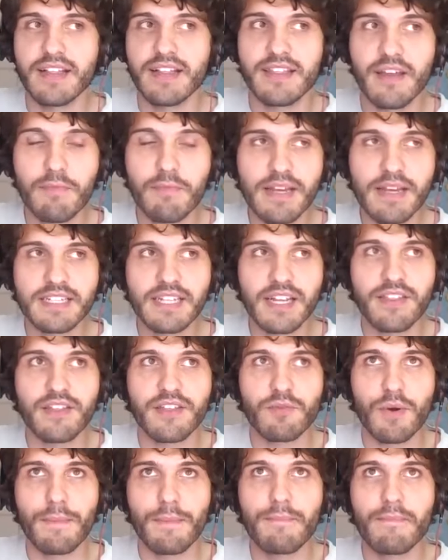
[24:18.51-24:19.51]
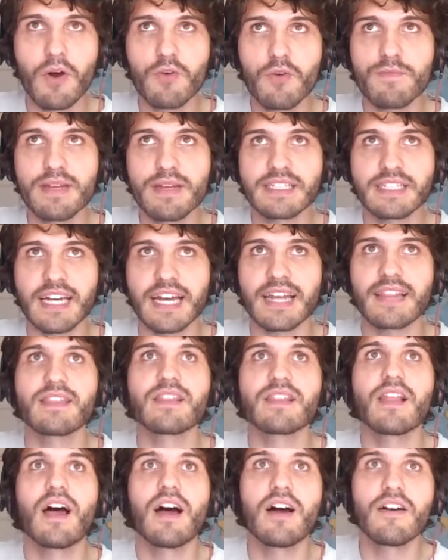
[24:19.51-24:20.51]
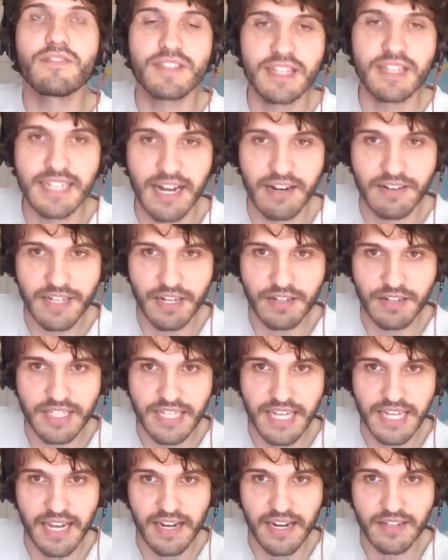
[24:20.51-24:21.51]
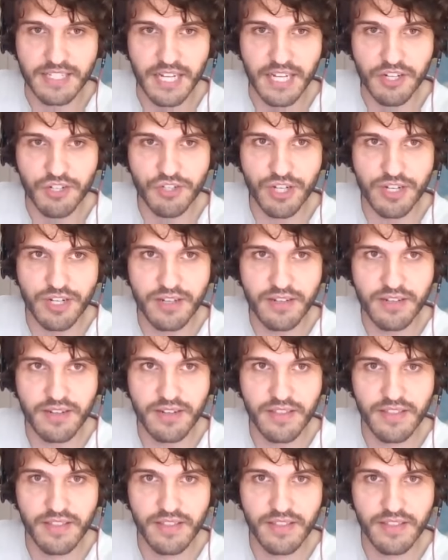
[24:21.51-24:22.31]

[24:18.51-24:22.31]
That being said, there were moments. I loved the downtown Seattle section.